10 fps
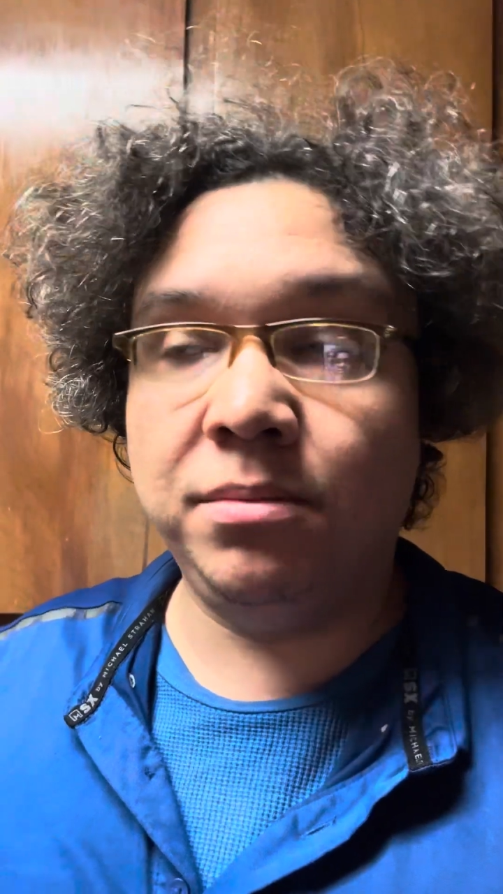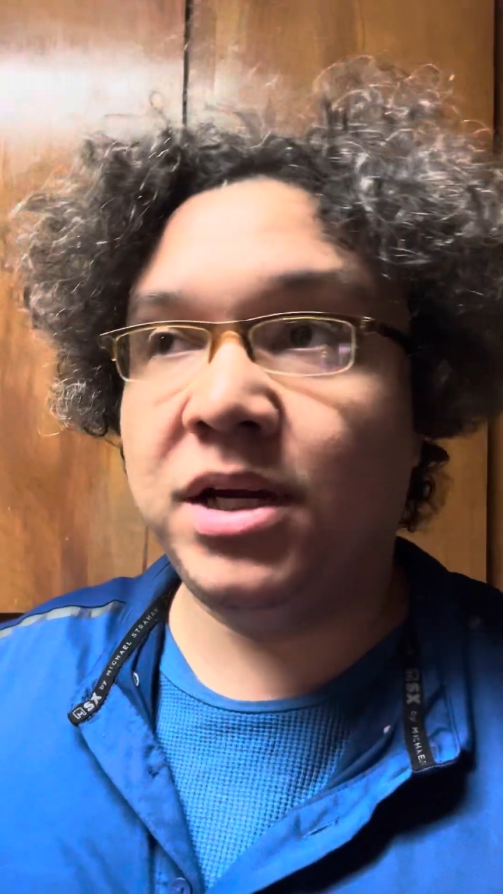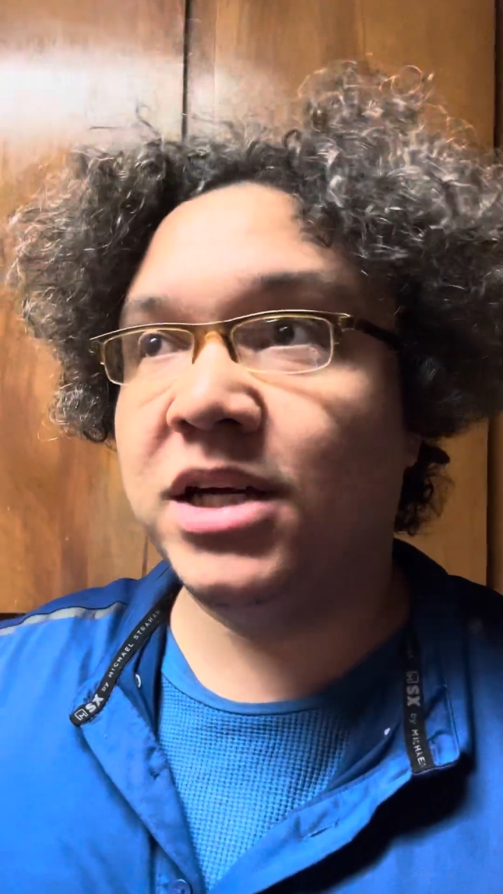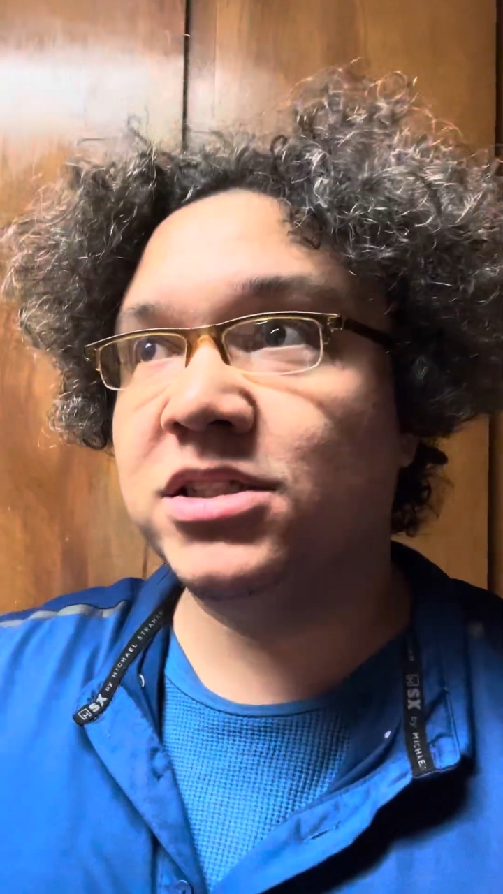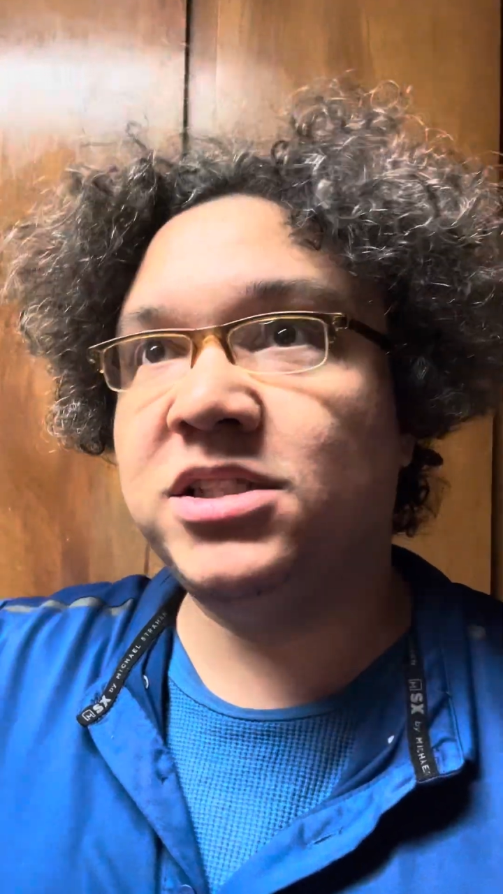
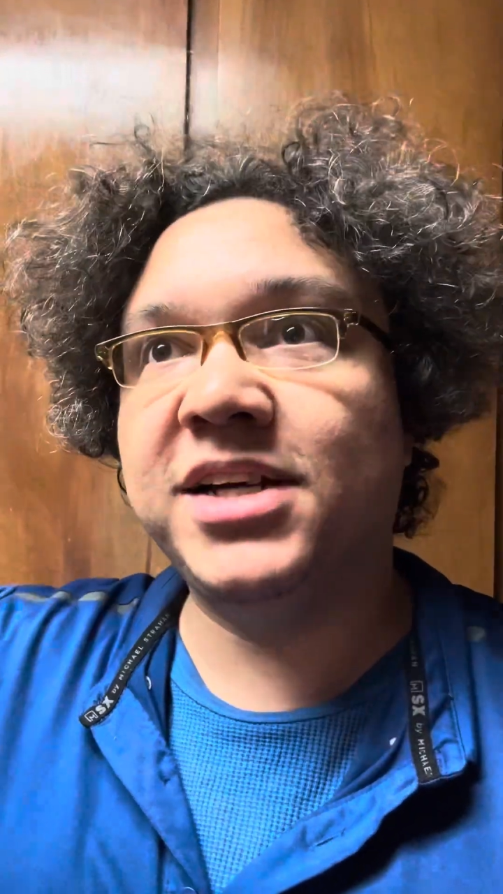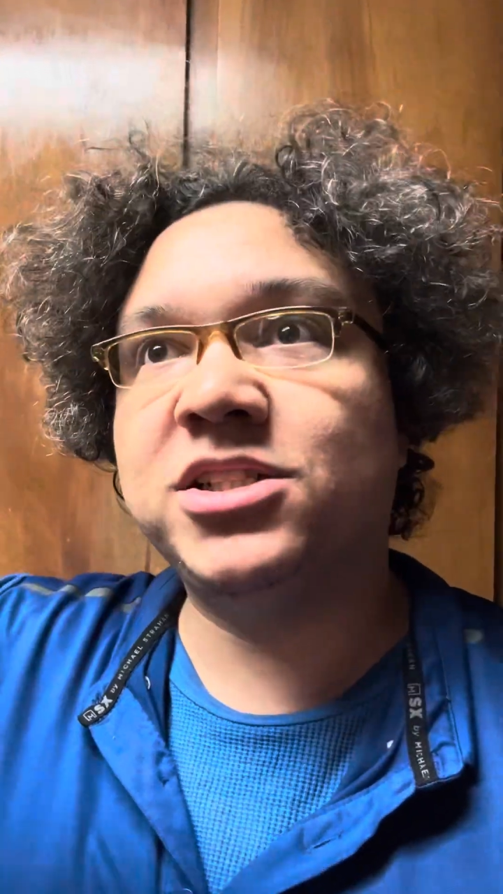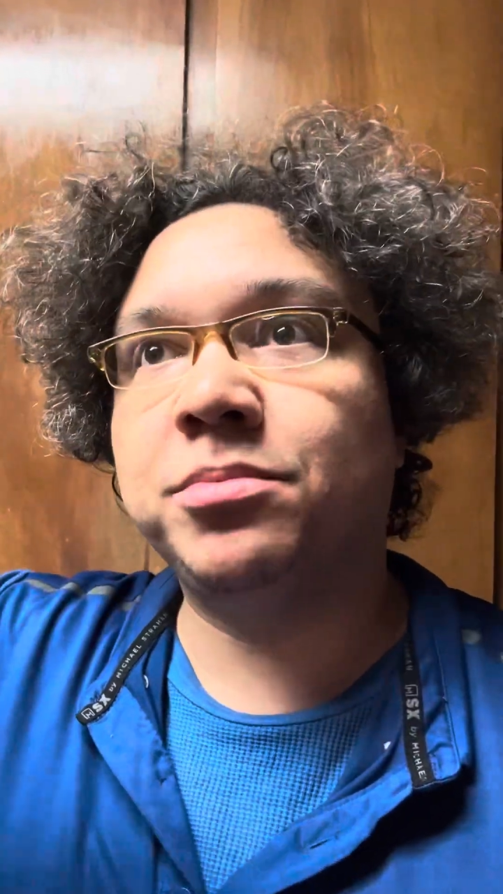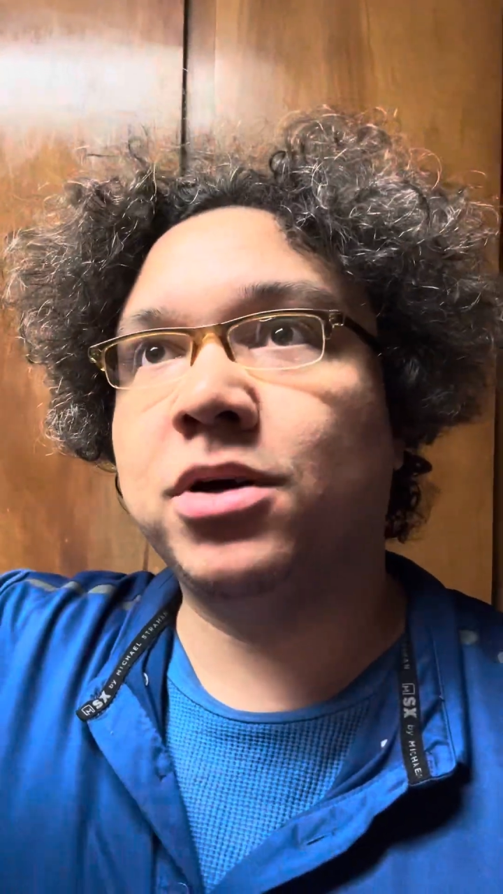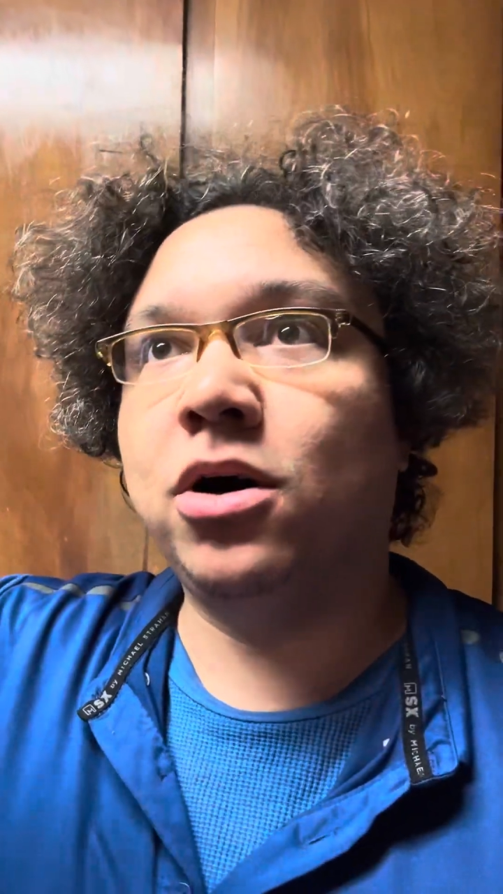because it takes
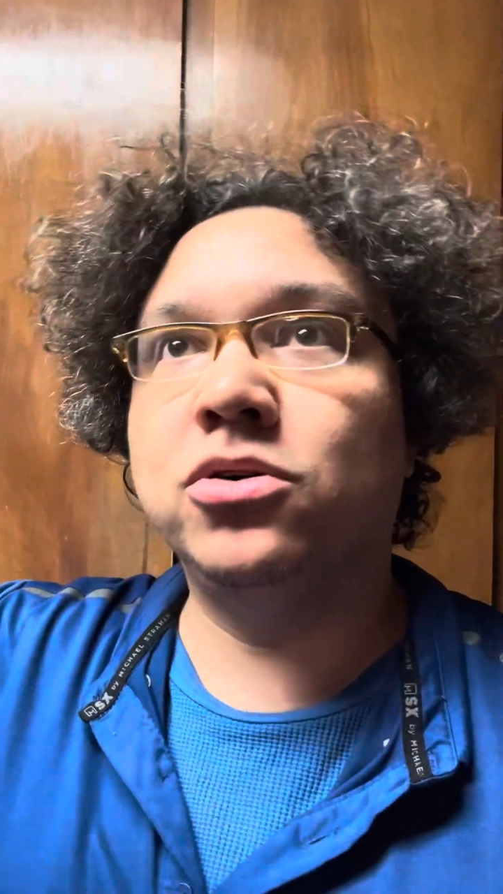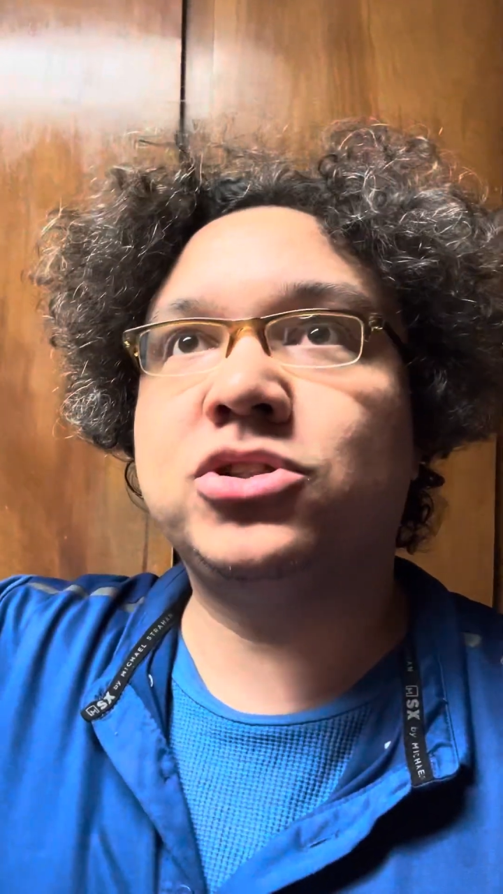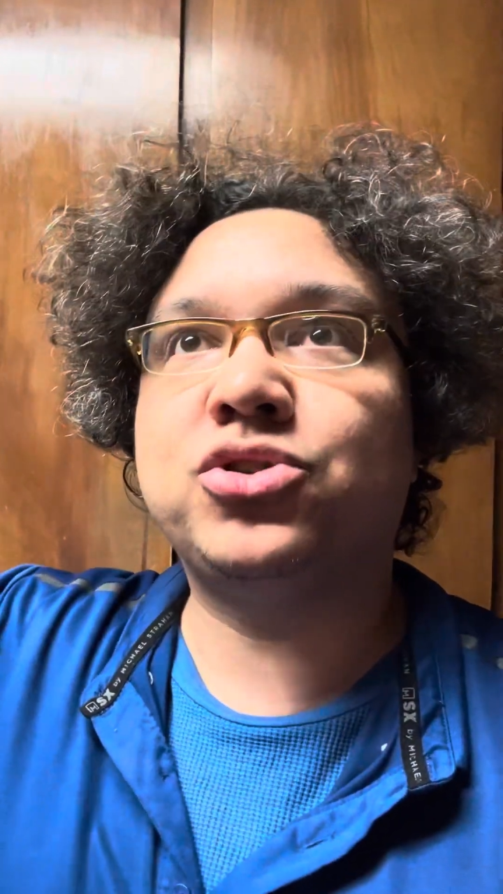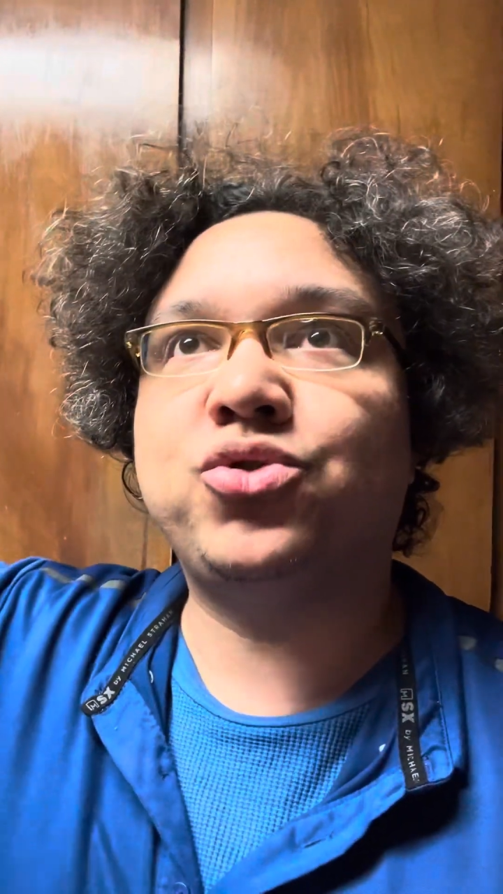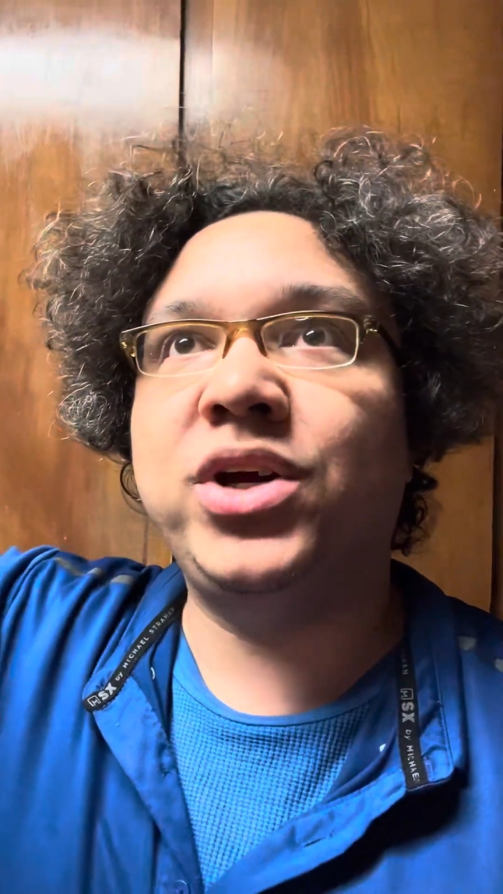up the whole
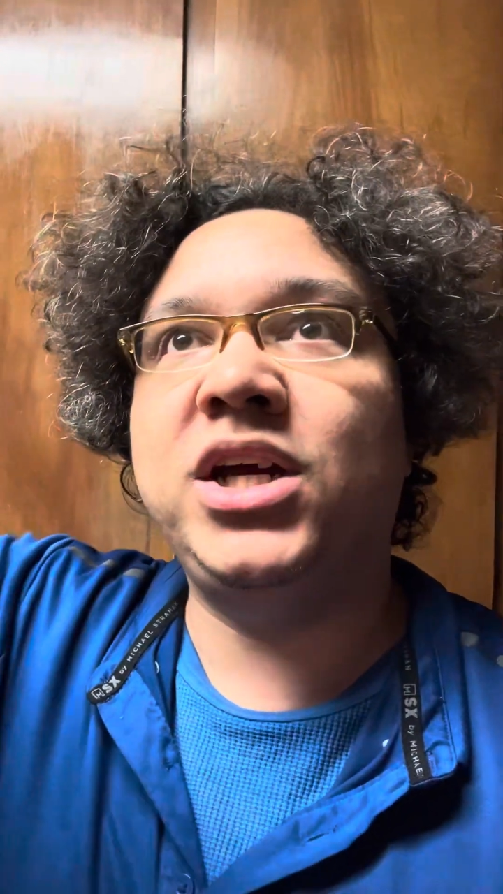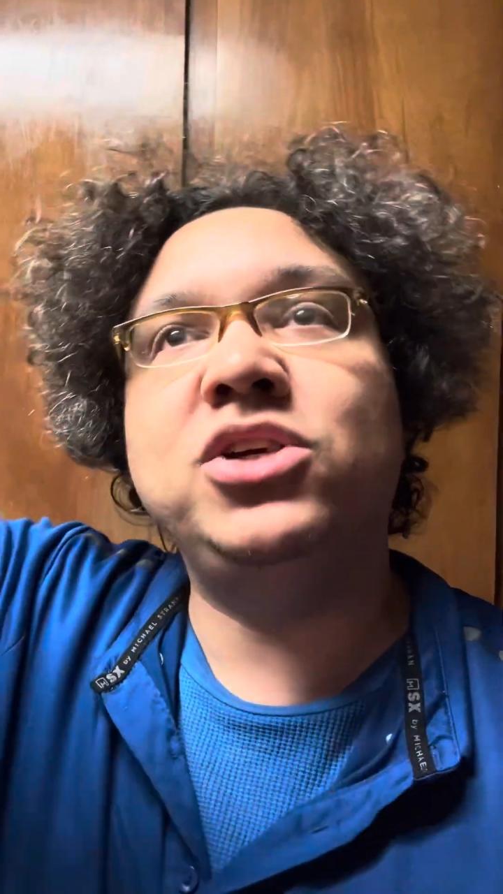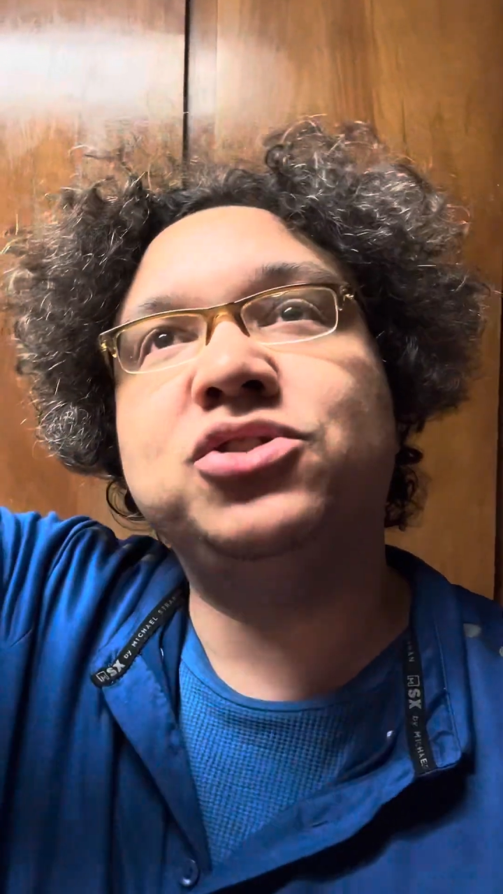screen.